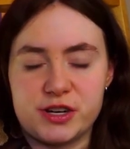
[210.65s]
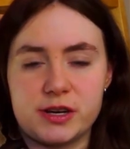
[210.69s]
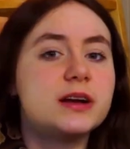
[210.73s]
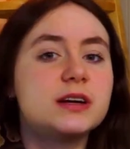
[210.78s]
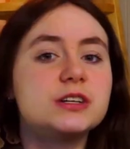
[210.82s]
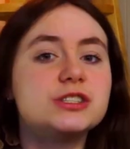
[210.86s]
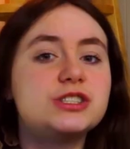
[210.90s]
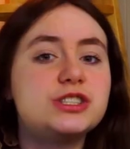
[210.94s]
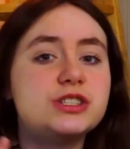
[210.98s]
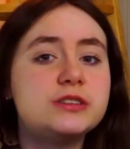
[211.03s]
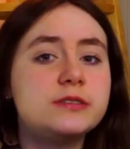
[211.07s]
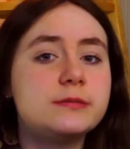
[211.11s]
There
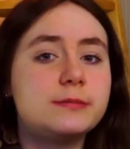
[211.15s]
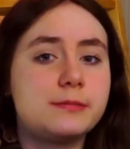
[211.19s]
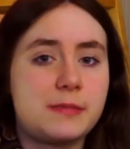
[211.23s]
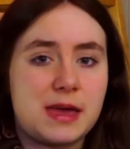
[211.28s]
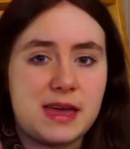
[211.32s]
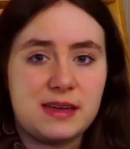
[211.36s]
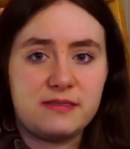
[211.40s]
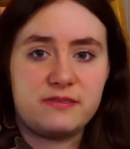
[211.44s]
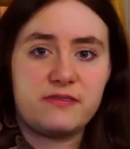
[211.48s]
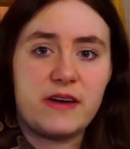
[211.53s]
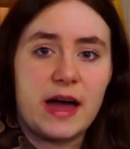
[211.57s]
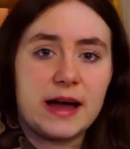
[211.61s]
are two
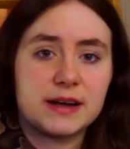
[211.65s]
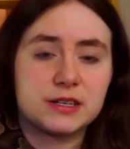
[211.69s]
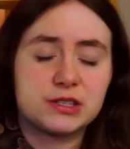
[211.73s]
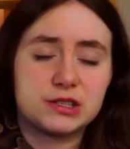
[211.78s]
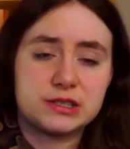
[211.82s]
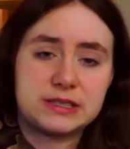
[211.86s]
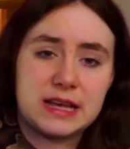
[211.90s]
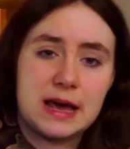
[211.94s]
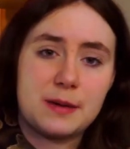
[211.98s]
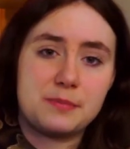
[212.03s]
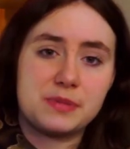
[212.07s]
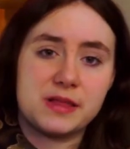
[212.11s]
main
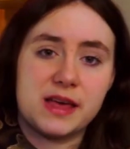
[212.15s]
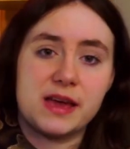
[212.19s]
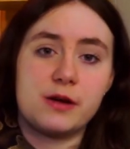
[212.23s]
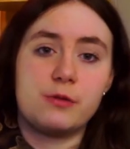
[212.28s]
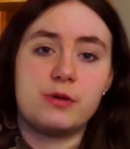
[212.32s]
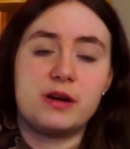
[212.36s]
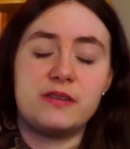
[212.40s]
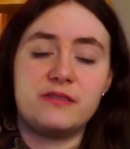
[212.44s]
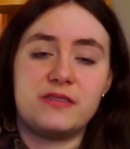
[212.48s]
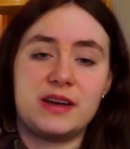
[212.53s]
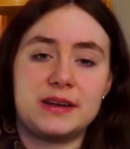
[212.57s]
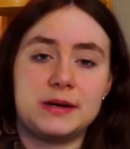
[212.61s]
factors at play
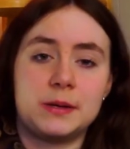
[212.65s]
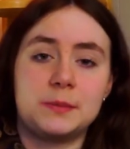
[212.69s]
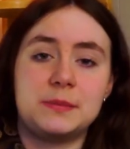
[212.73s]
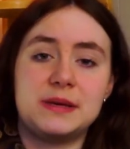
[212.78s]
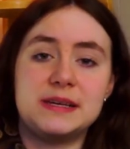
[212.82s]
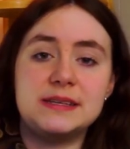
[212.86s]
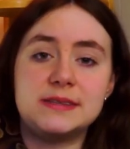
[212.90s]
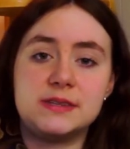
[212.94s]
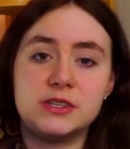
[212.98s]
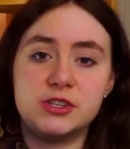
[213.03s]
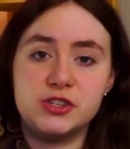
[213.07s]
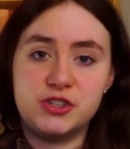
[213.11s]
when venom
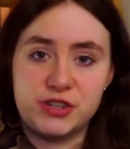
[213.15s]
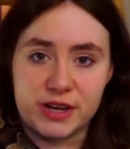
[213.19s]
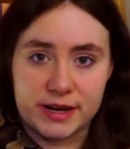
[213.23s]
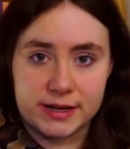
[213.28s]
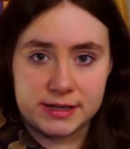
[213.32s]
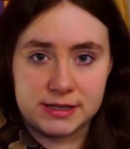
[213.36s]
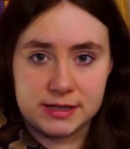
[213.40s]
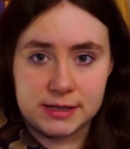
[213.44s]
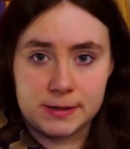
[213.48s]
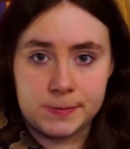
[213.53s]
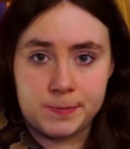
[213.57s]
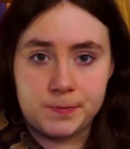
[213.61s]
is
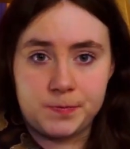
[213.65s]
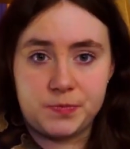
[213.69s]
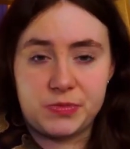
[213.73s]
injected: